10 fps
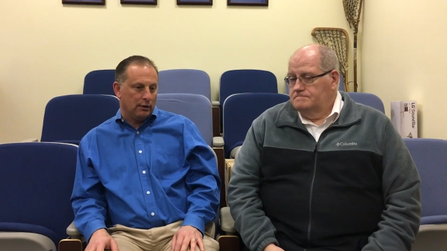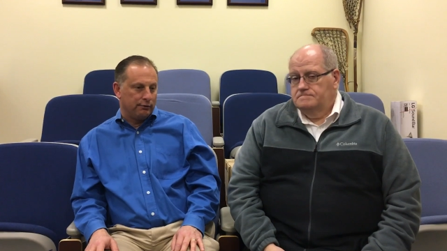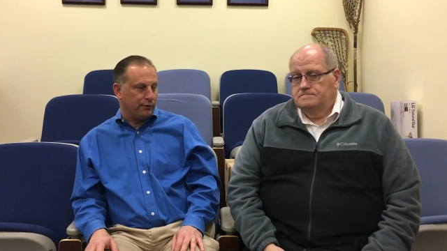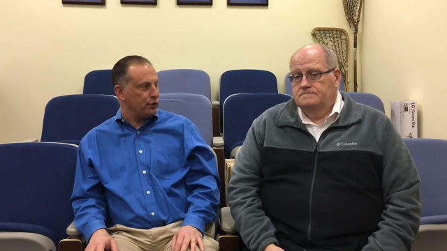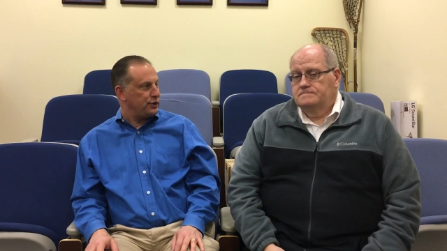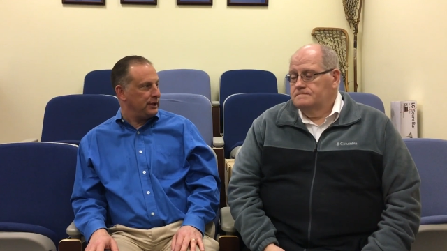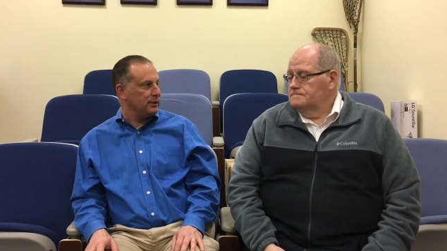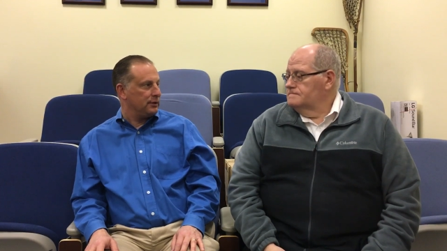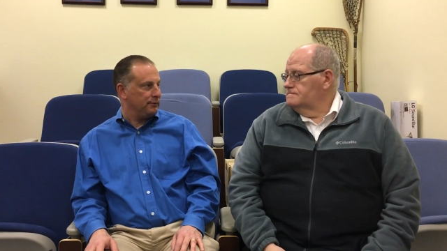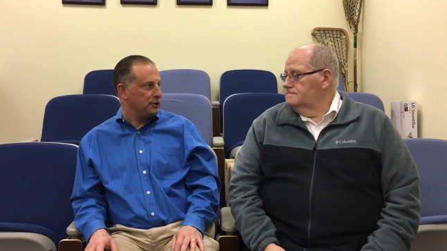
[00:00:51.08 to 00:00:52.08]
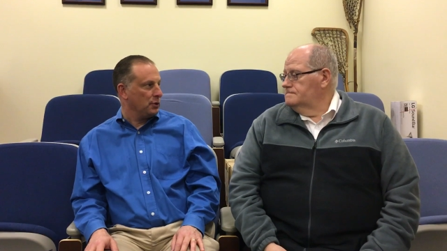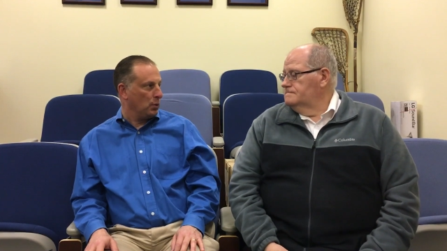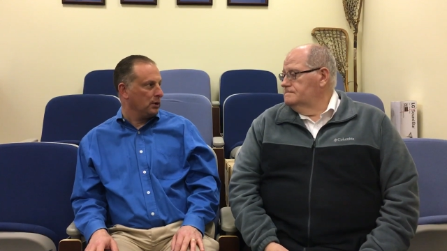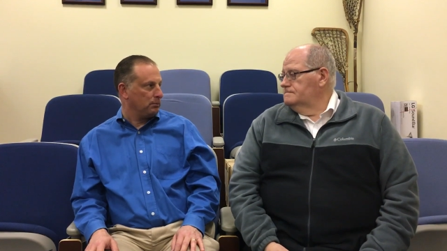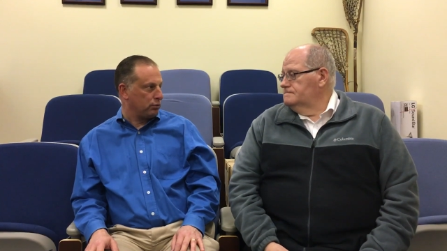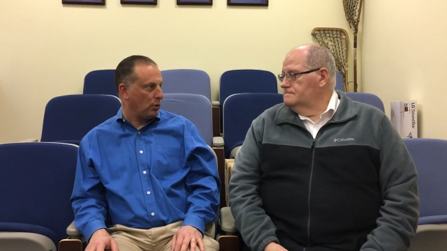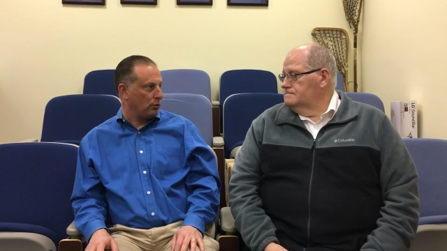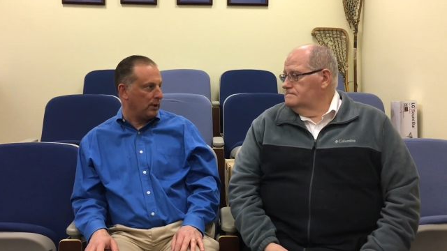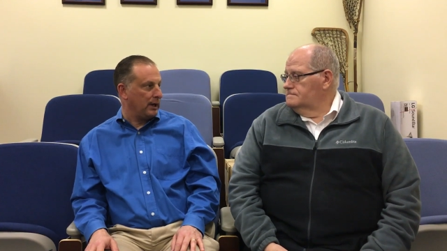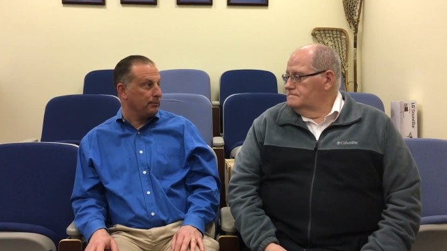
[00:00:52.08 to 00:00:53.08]
Speaker 1: first year division one
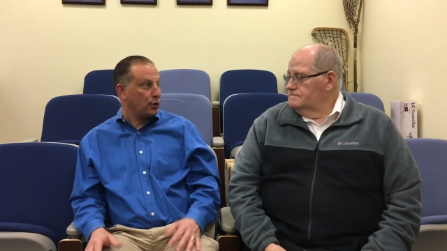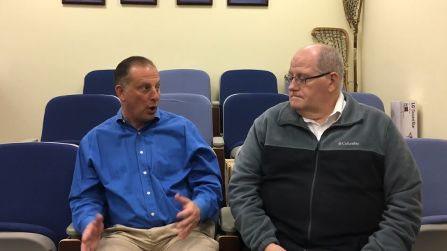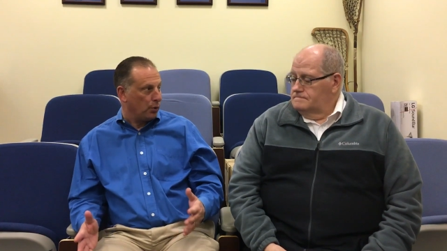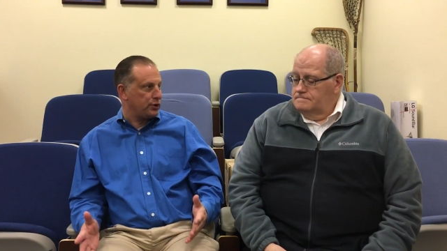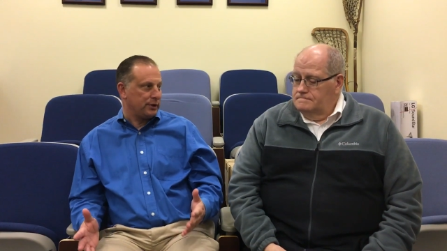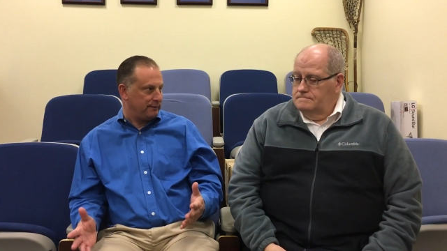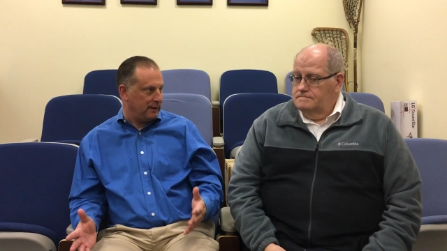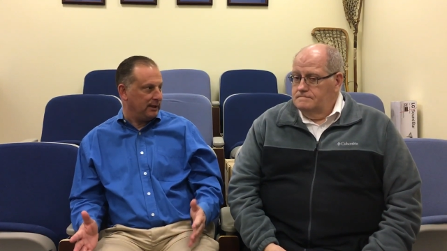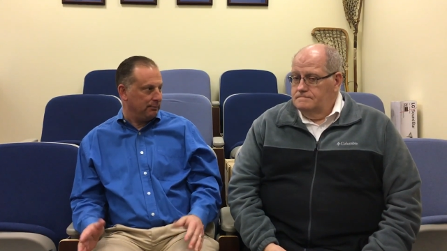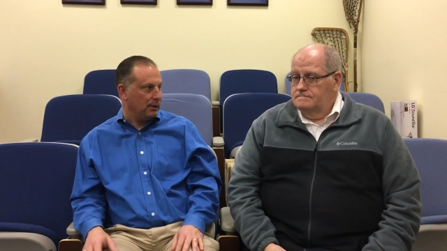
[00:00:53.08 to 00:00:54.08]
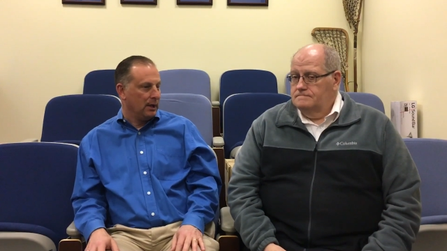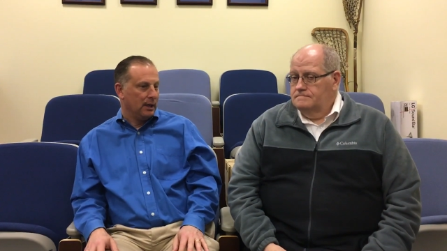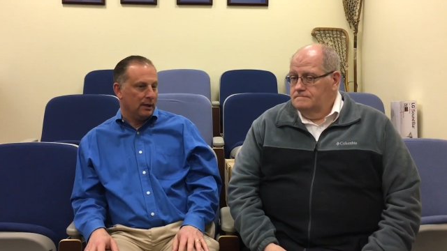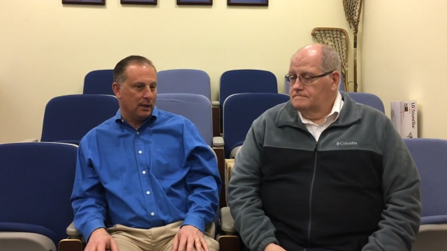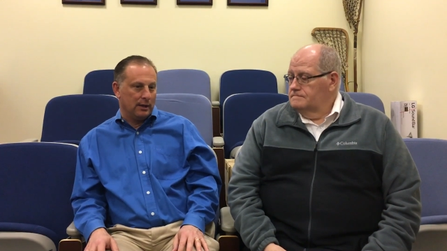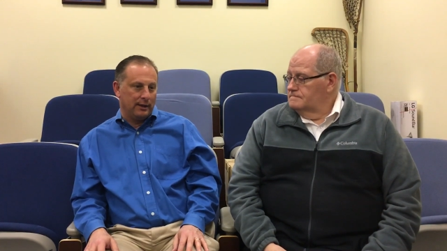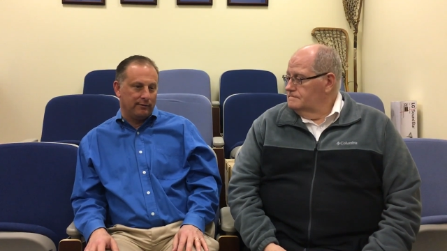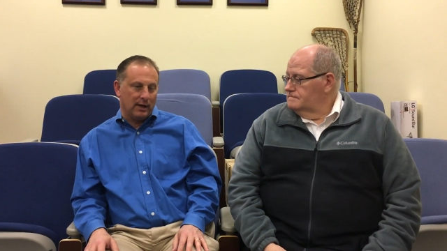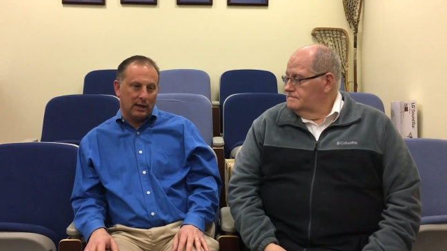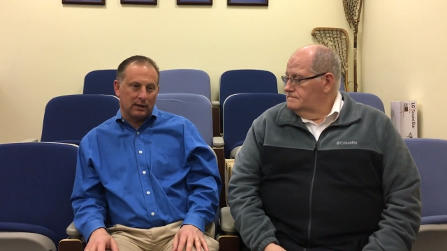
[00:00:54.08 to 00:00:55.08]
program coached team uh, they've
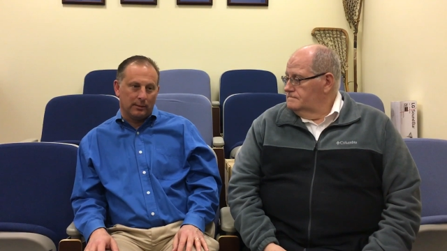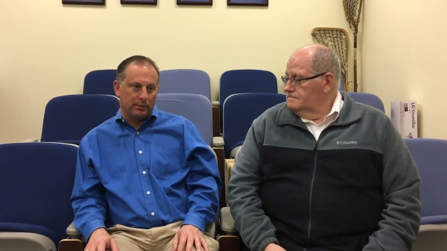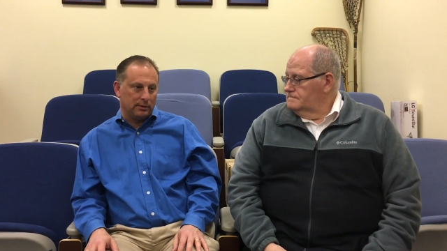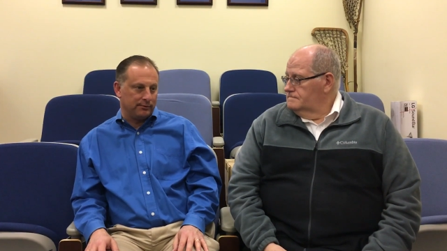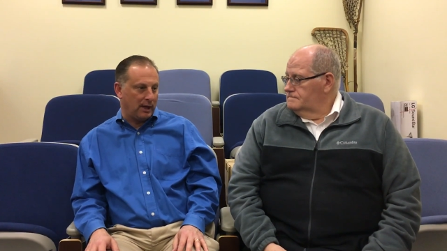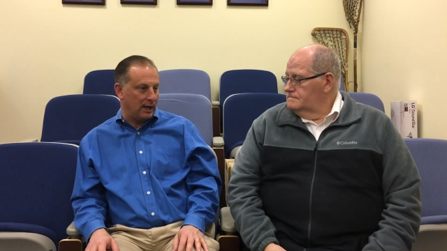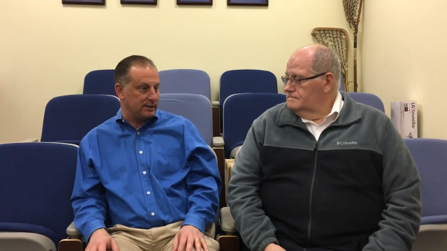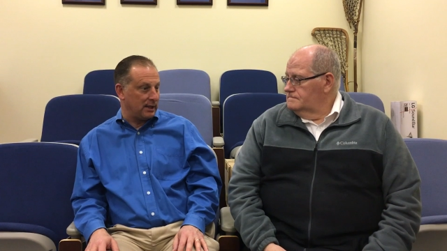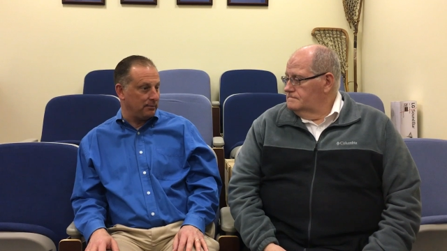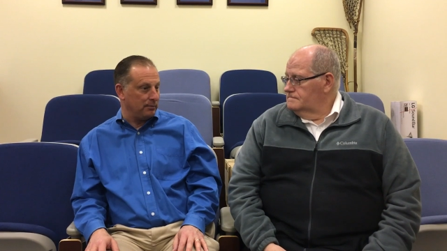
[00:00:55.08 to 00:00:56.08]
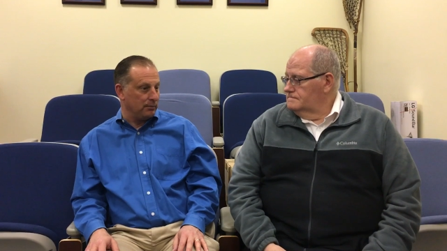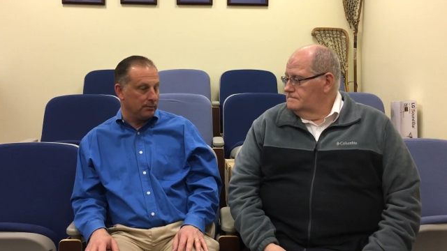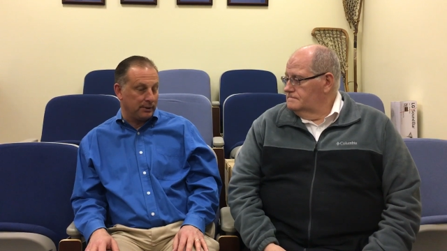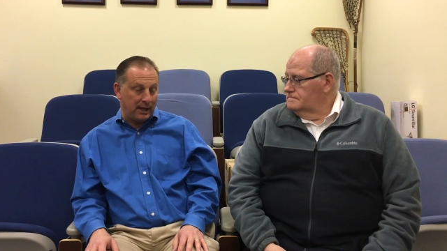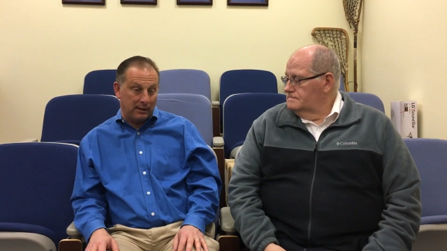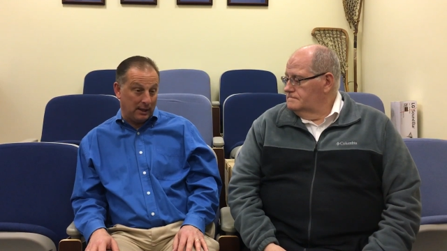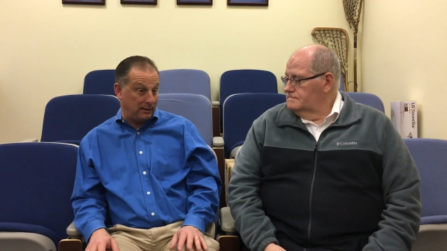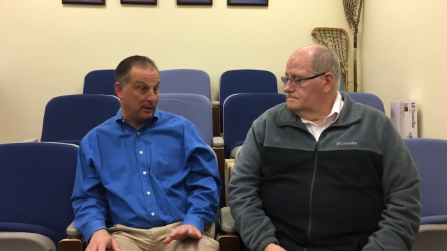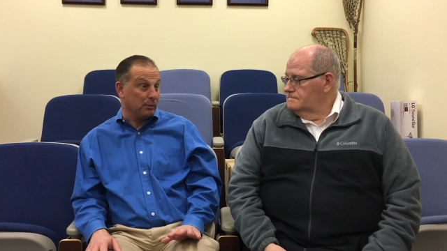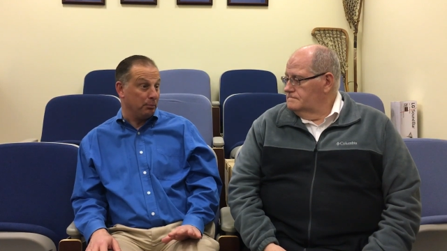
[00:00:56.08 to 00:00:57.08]
got a couple of guys that can, that
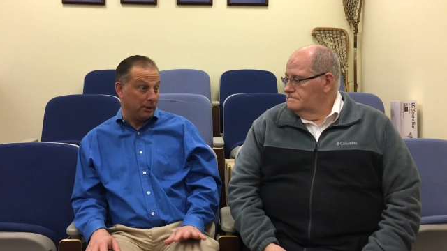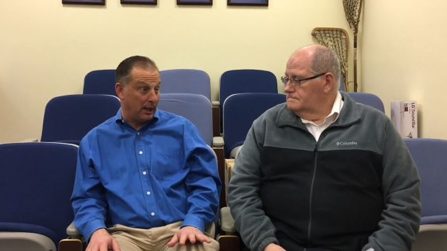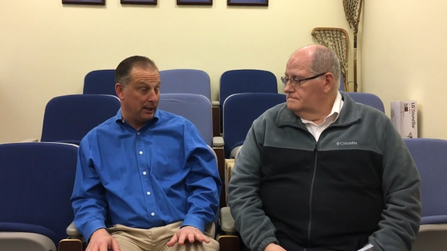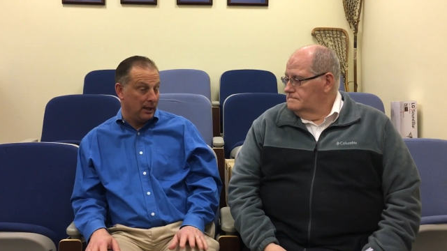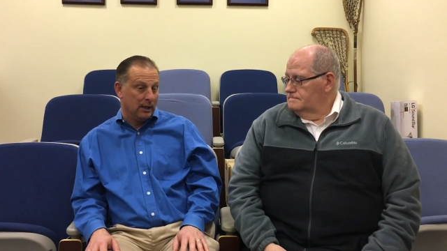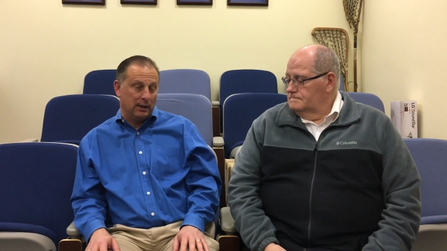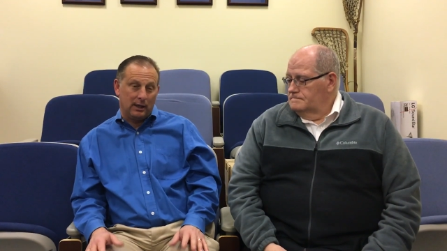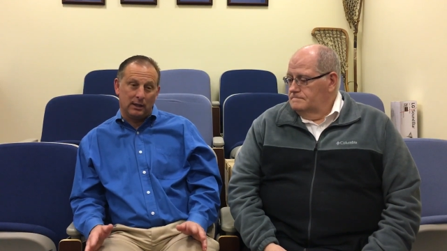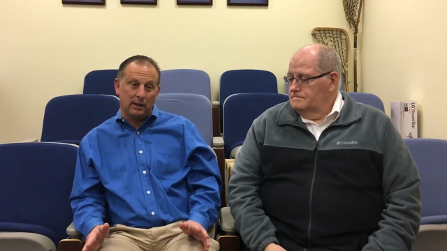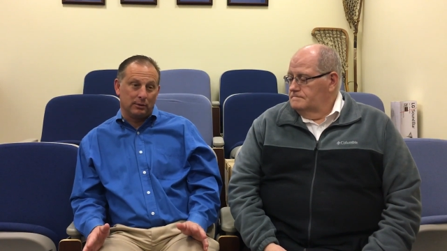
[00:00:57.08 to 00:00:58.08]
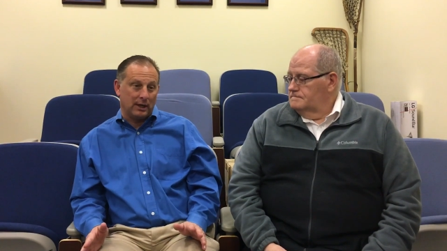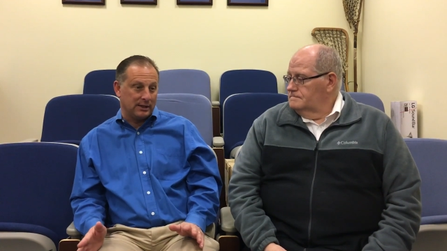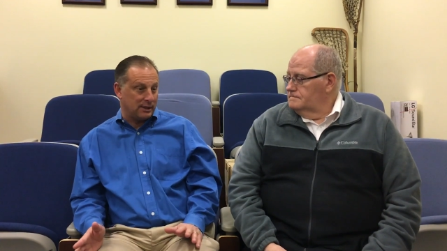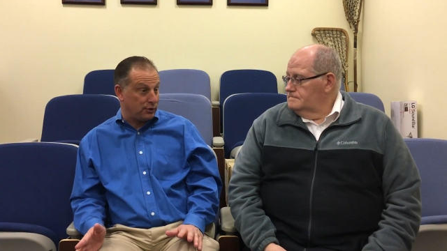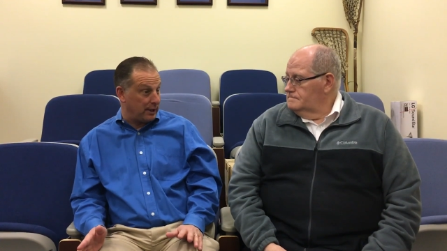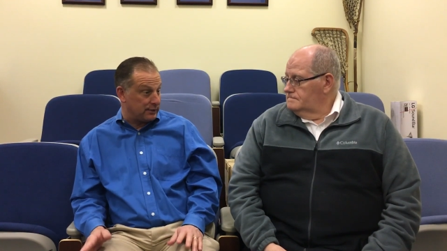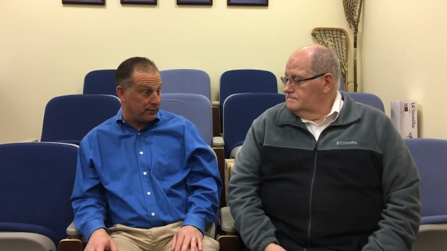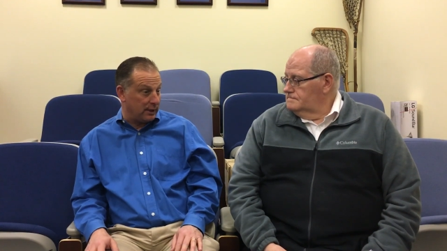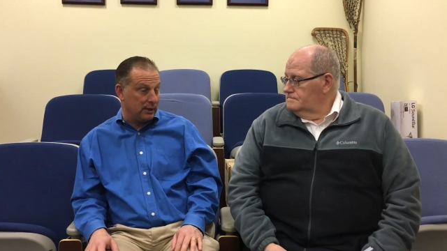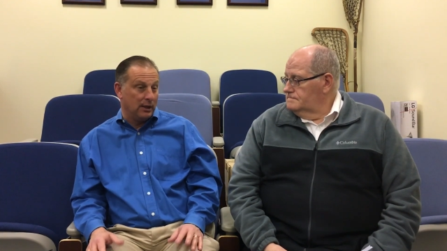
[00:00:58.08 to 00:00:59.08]
they can play they got a couple of guys that
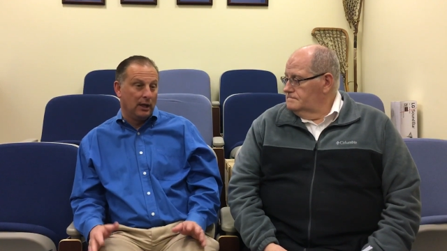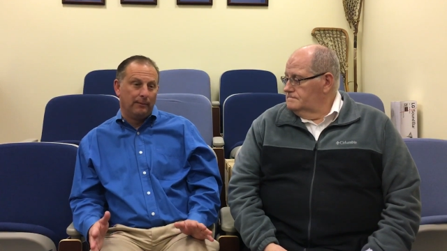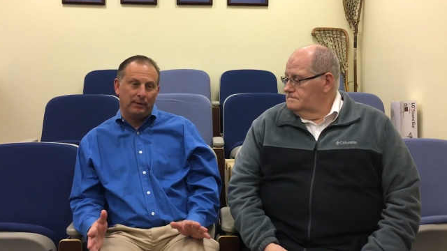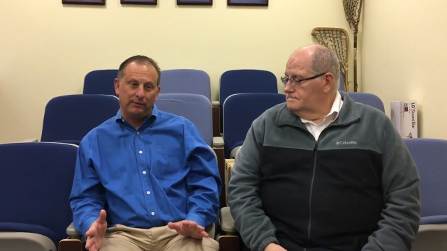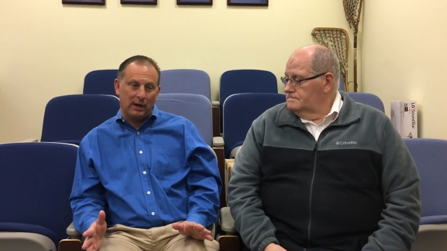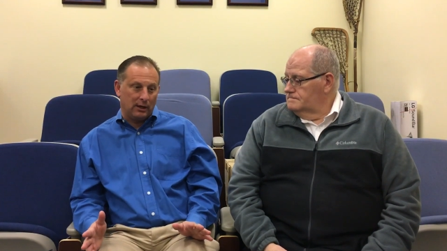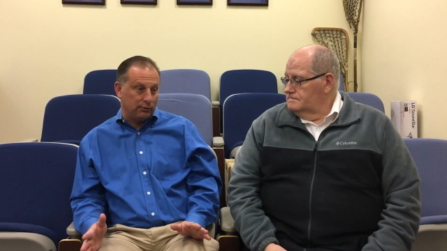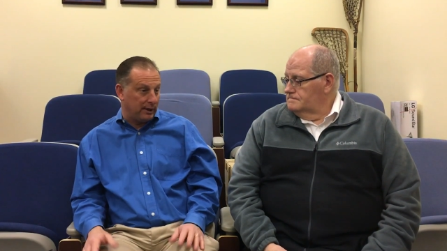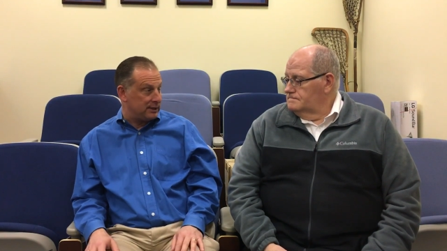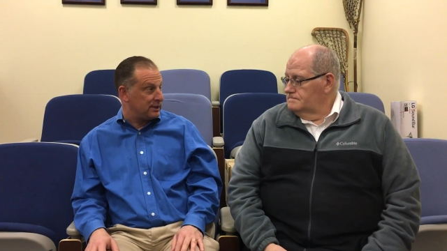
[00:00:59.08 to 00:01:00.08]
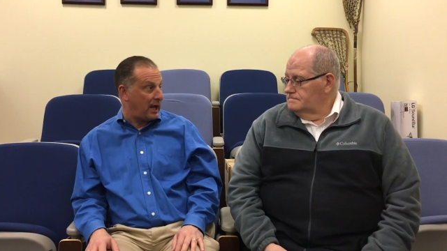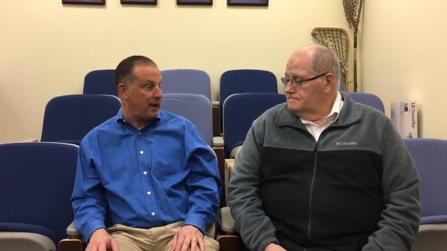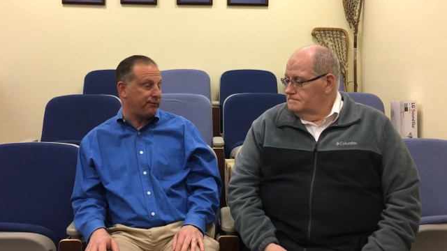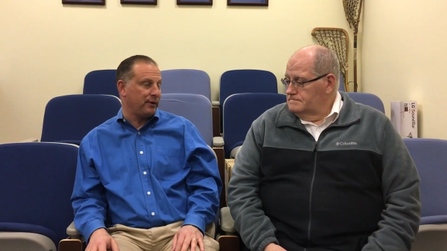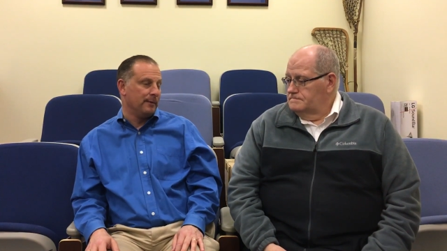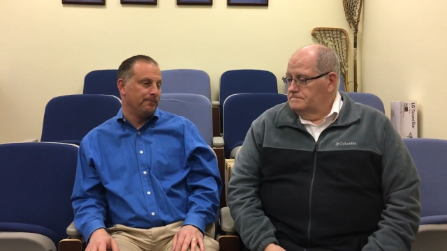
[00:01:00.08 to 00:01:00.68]
transferred in they've got a great staff